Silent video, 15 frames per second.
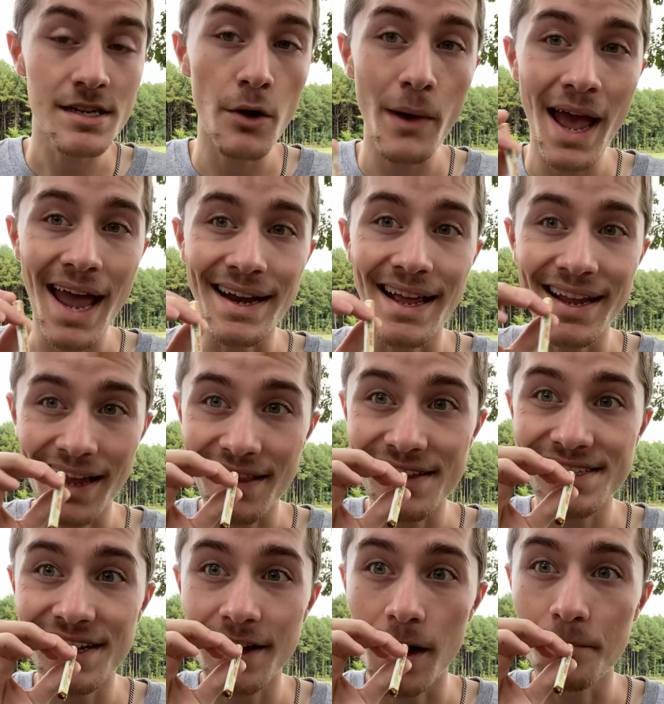go ahead and get
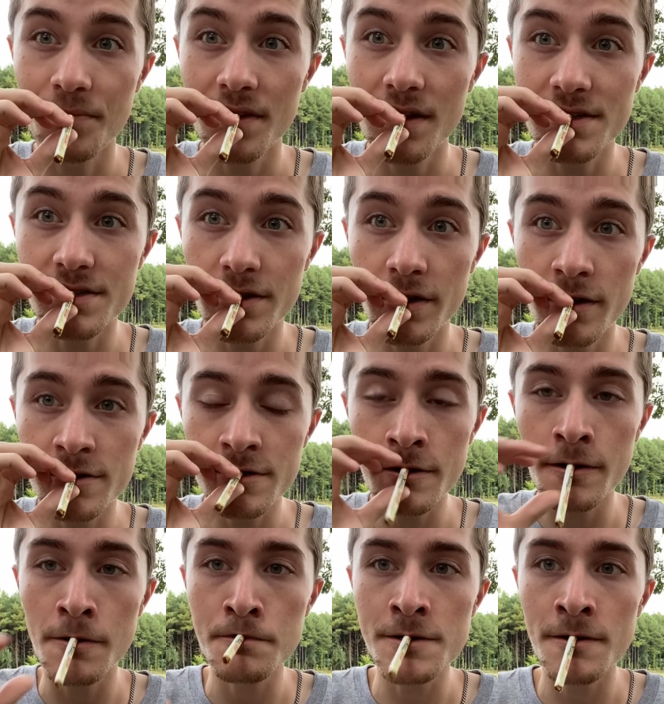this lit up. Yes, sir, you
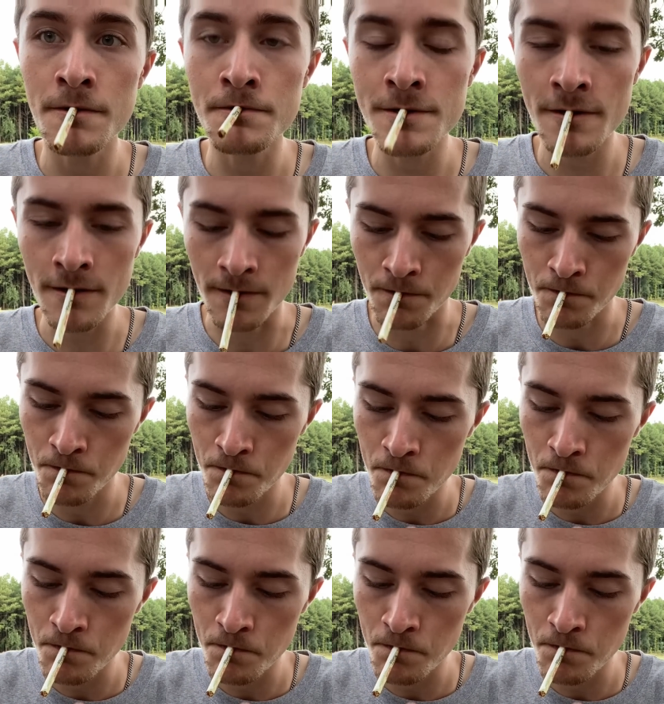know what I'm saying?